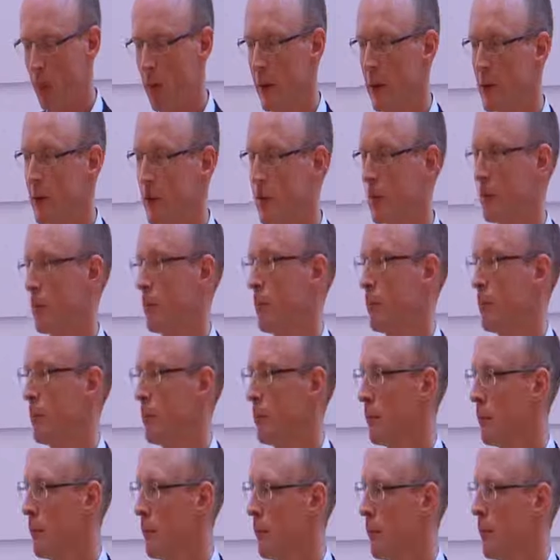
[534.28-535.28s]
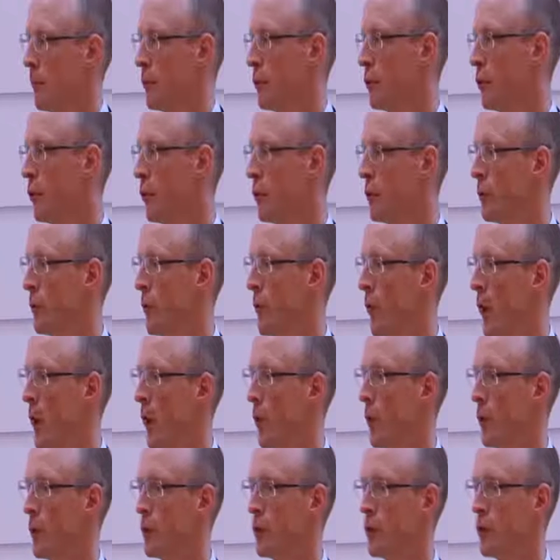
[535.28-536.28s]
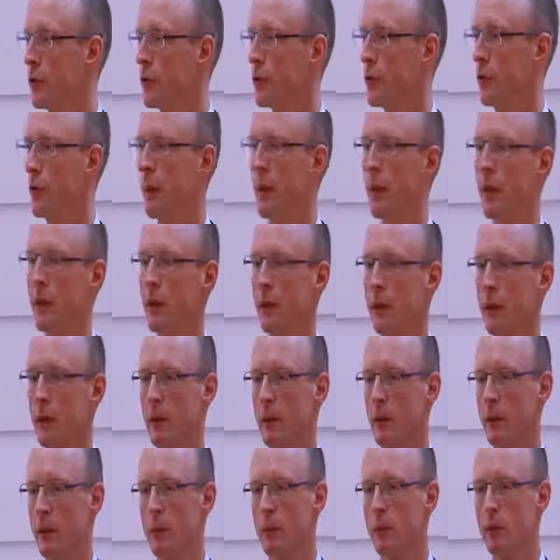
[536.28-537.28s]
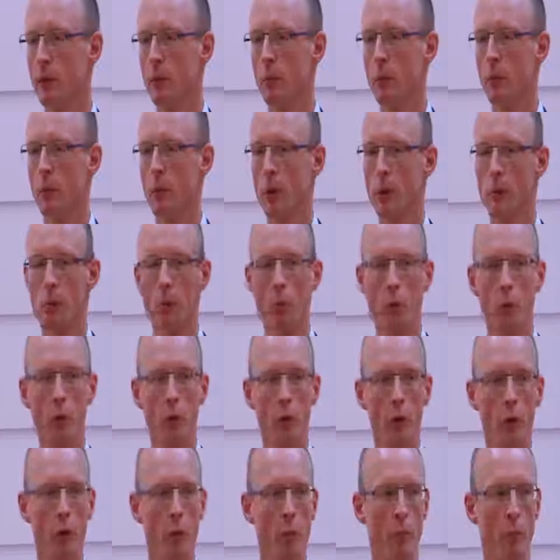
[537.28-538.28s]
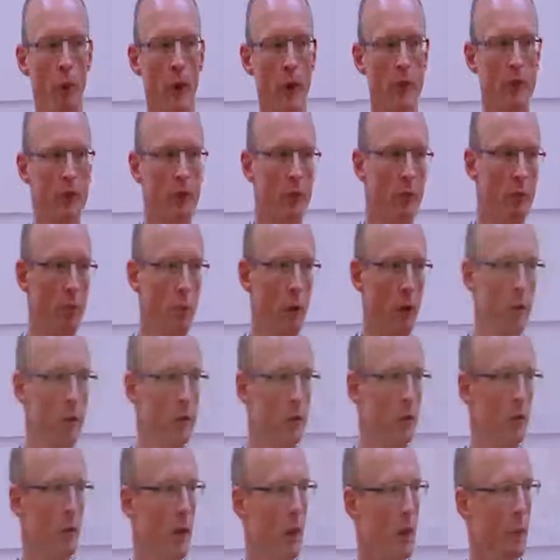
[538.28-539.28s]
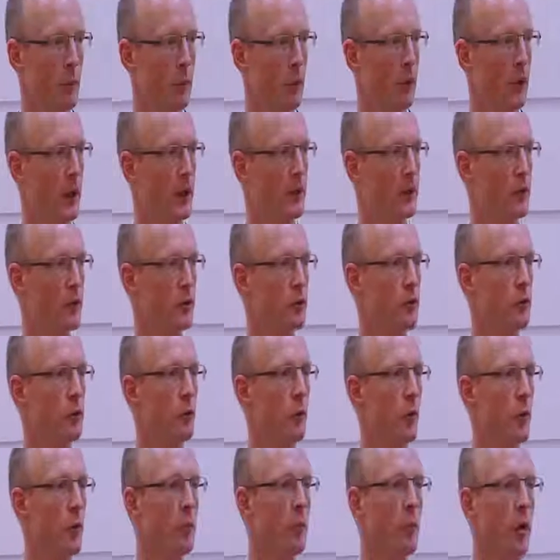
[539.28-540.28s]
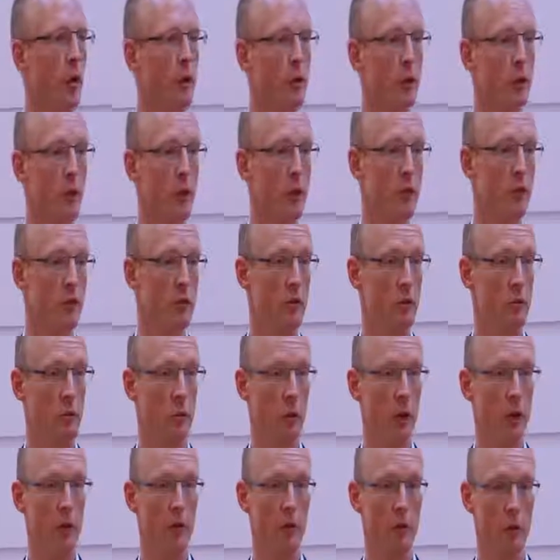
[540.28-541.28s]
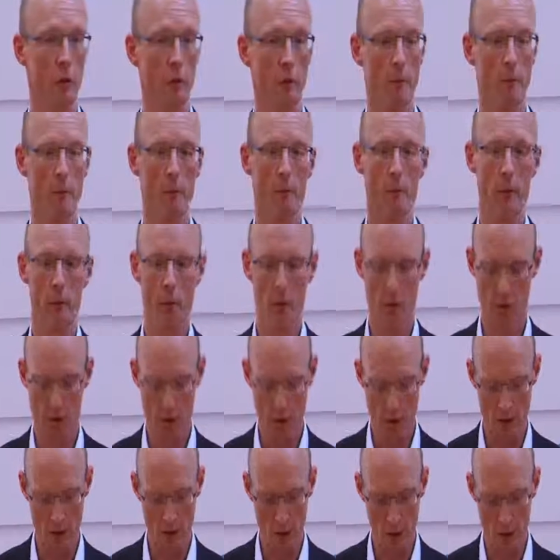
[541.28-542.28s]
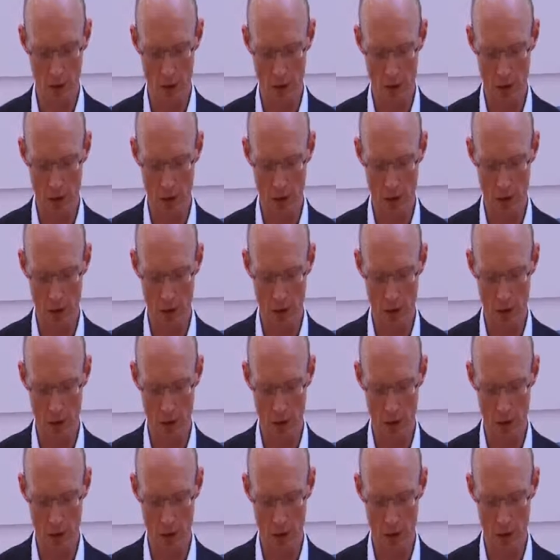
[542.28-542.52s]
This should allow us to make somewhat more comprehensive policy recommendations to all the partner regions of BrainFlow, to say not